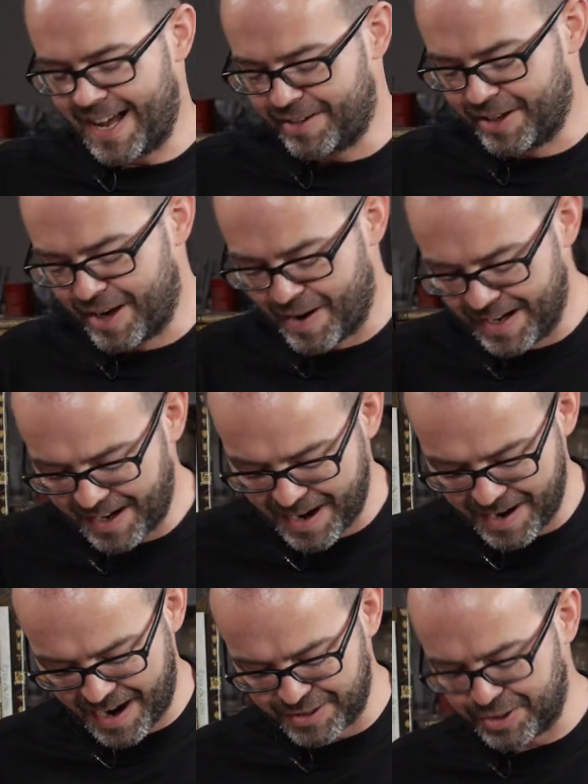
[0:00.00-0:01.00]
I don't know.
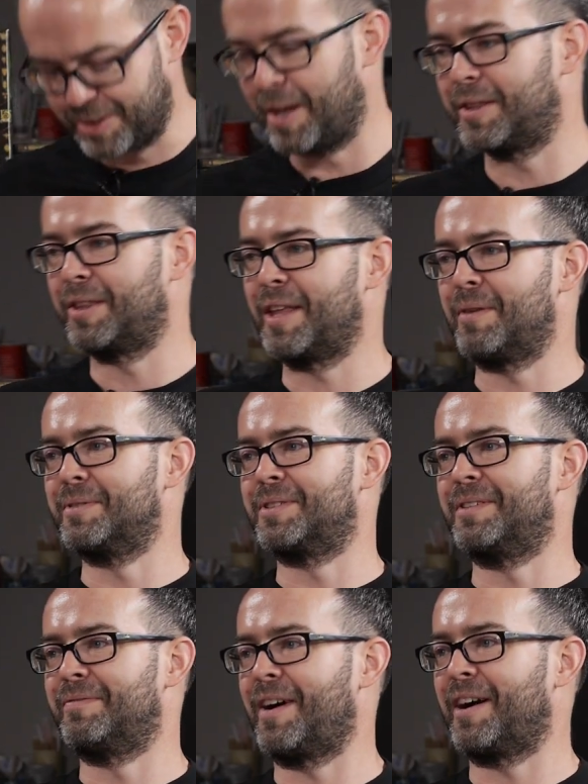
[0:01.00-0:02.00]
I, I just thought that, that was
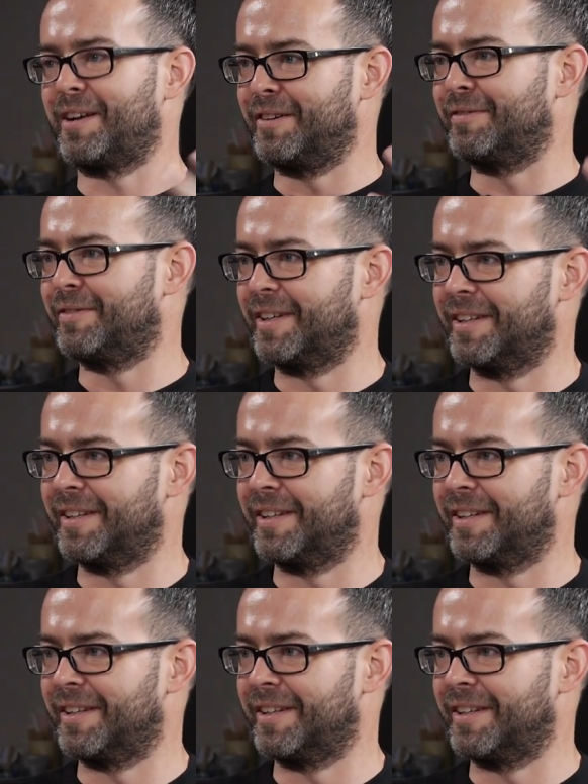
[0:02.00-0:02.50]
an evocative.